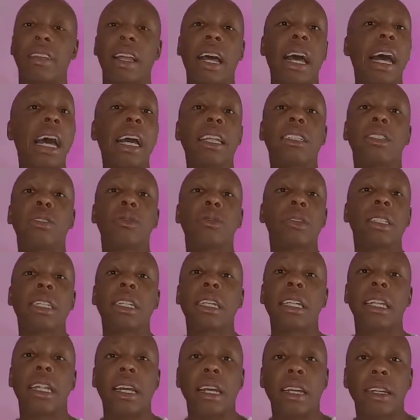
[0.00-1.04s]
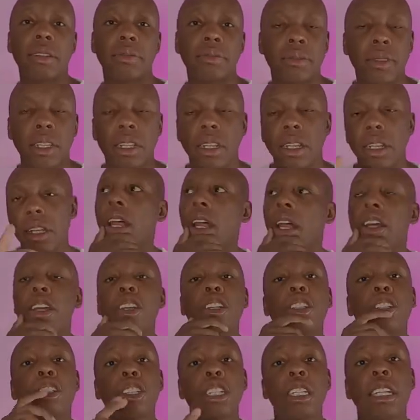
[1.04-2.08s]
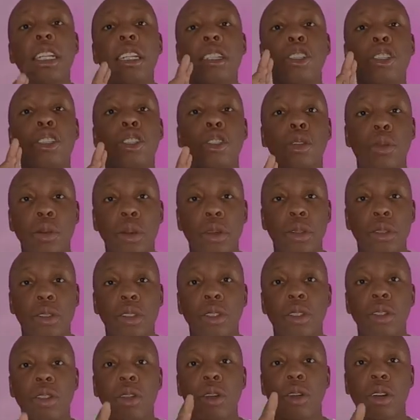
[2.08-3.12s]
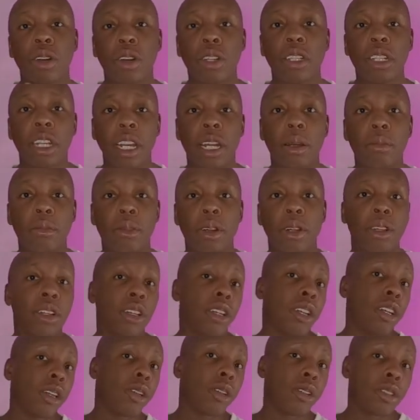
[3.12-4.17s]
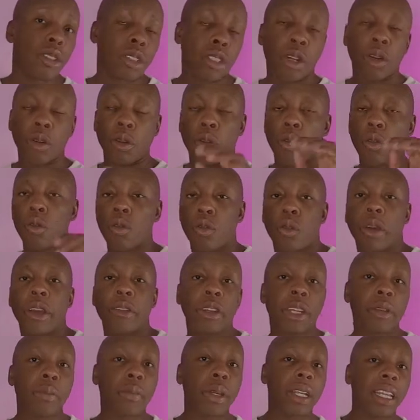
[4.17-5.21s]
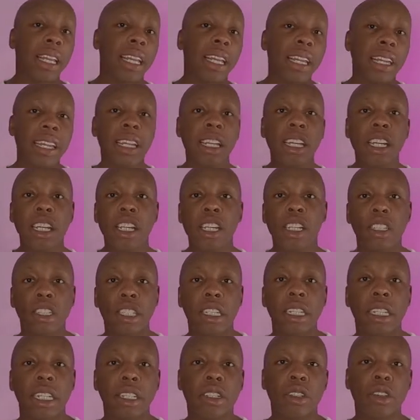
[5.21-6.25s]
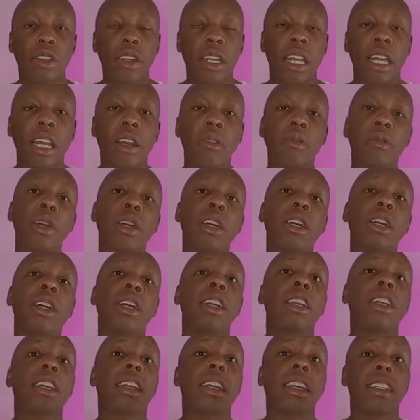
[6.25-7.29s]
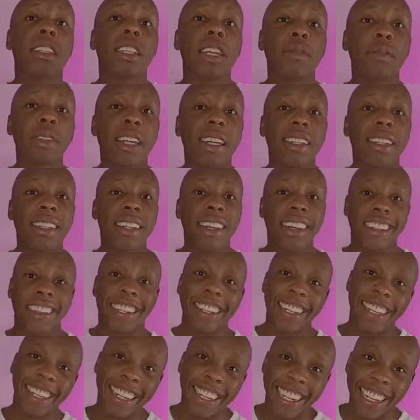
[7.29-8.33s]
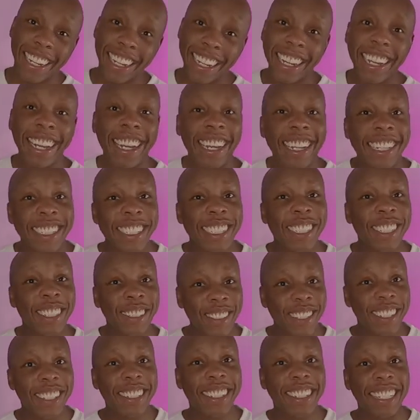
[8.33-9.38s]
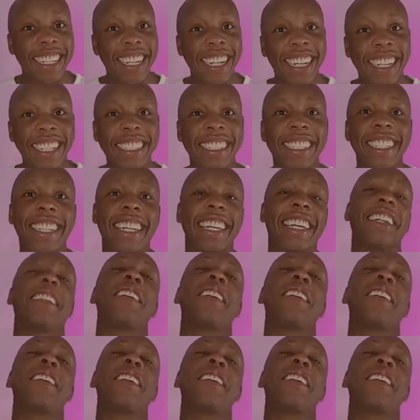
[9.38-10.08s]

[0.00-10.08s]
I do declare, she has twerked on camera. So, wearing a bikini, she gets on camera, gets upside down. She's twerking on a handstand.